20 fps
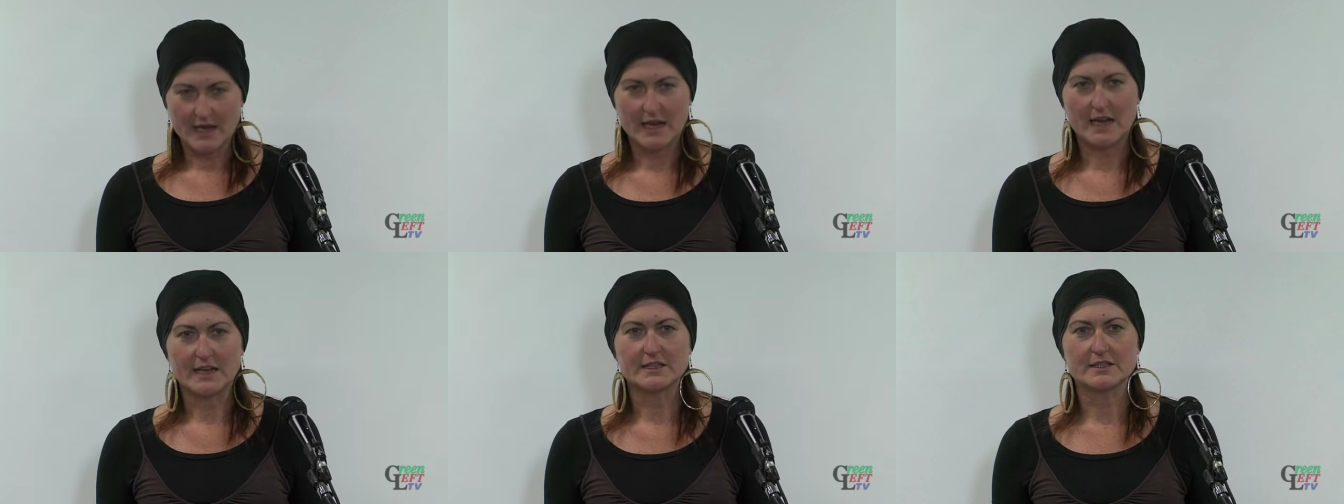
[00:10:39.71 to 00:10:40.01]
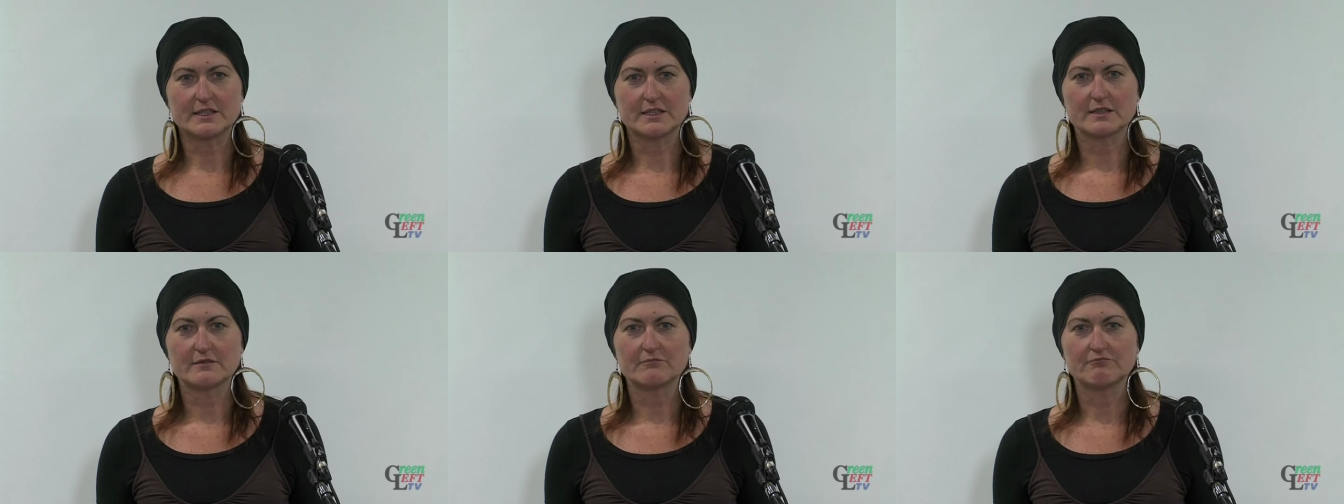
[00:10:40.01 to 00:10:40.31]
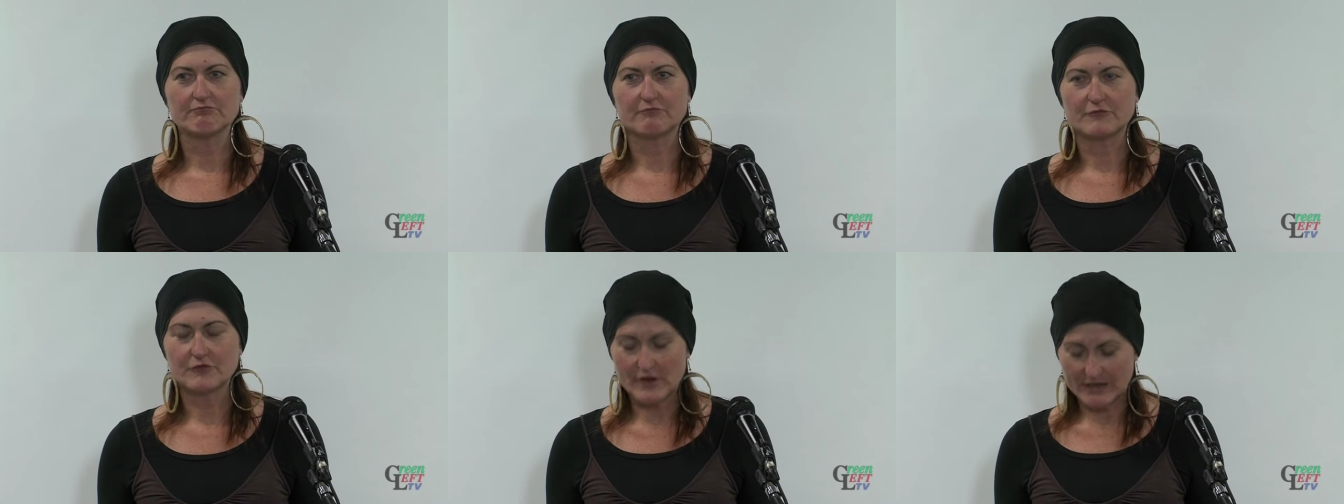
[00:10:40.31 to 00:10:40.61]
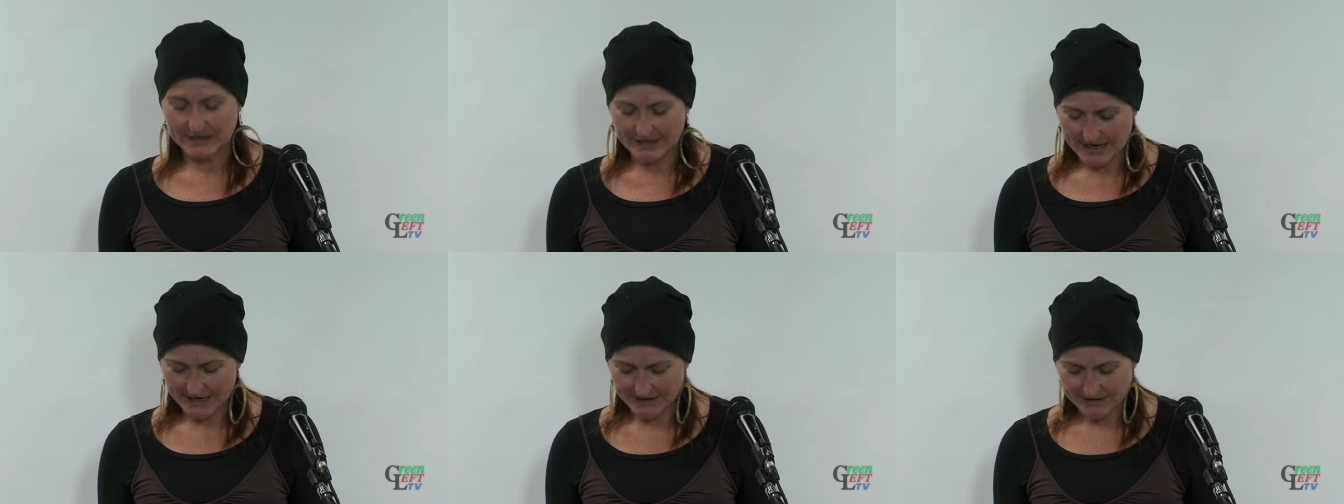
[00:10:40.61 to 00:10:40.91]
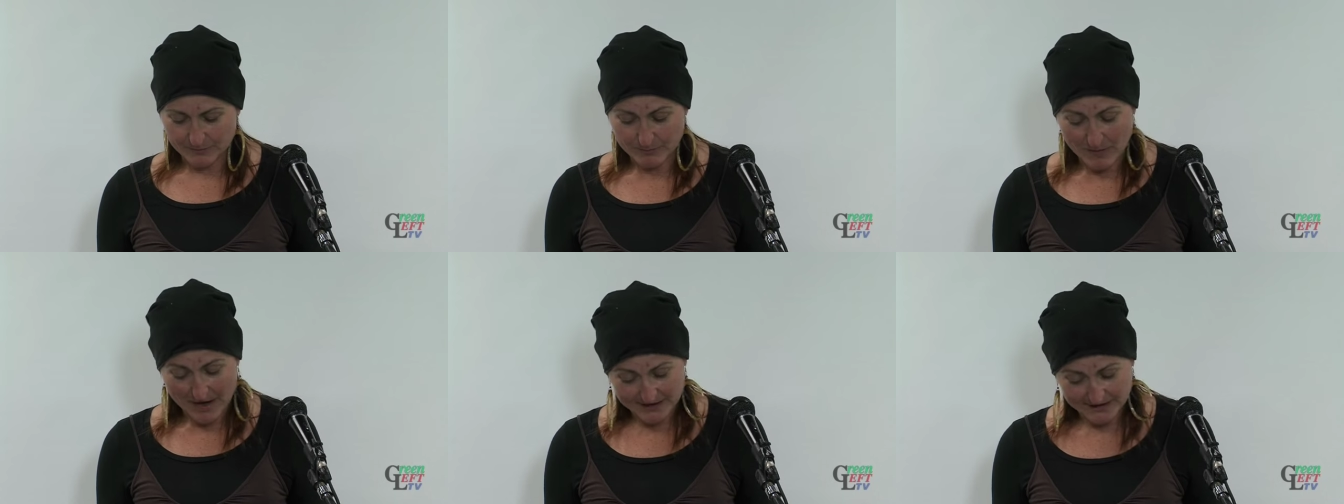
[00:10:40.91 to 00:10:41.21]
It really has
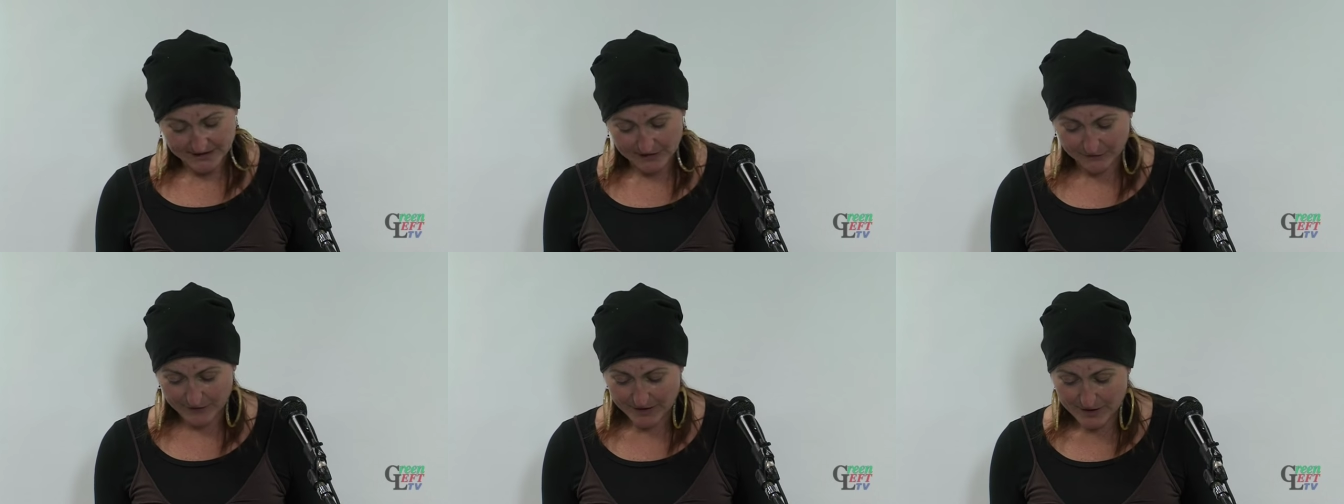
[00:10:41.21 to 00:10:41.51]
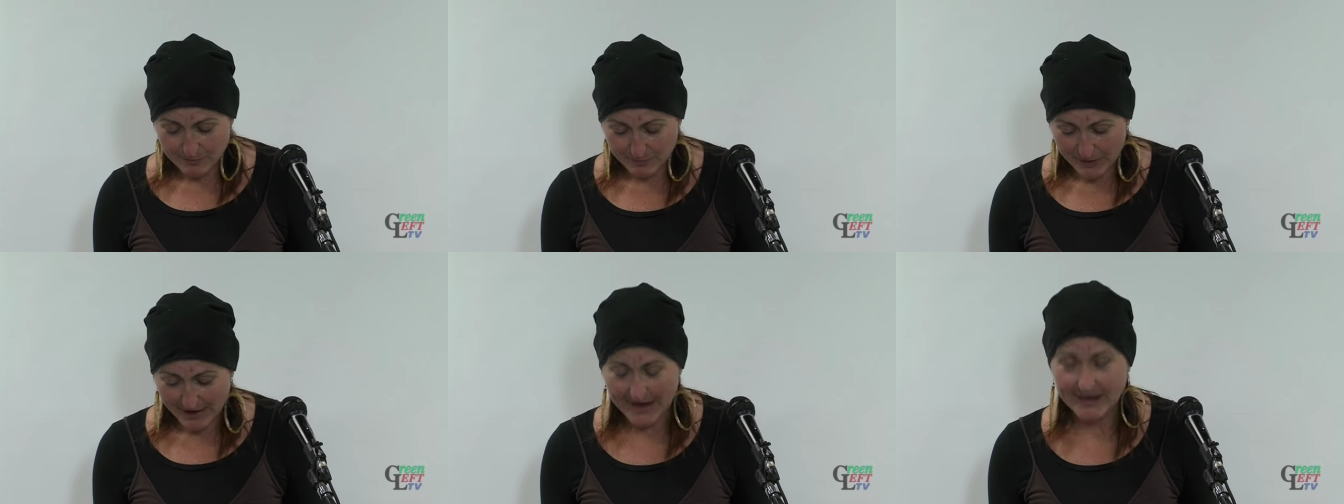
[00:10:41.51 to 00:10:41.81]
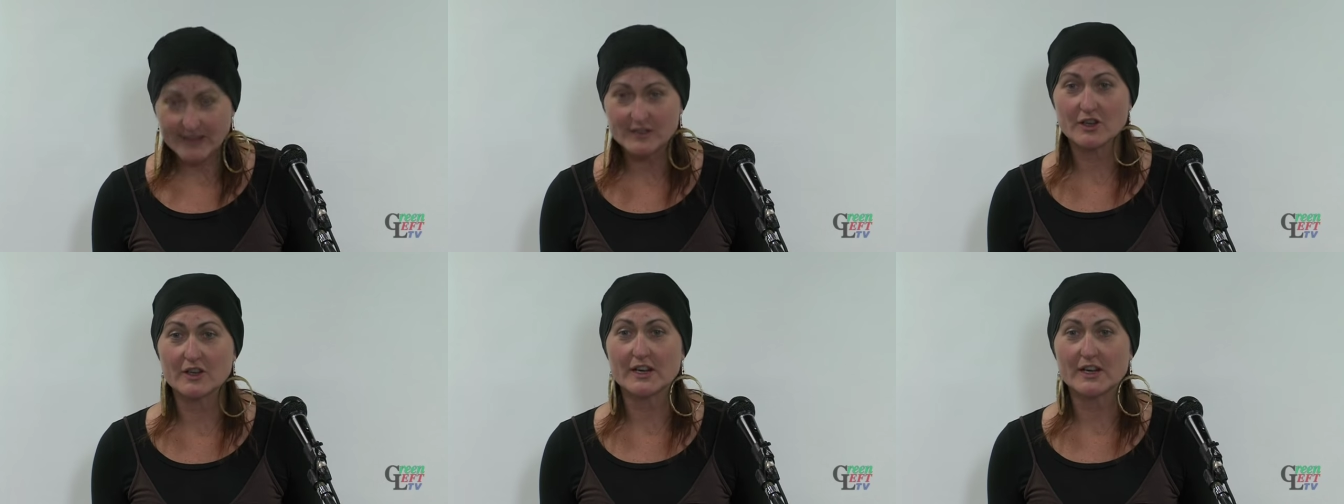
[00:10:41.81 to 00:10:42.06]
a massive impact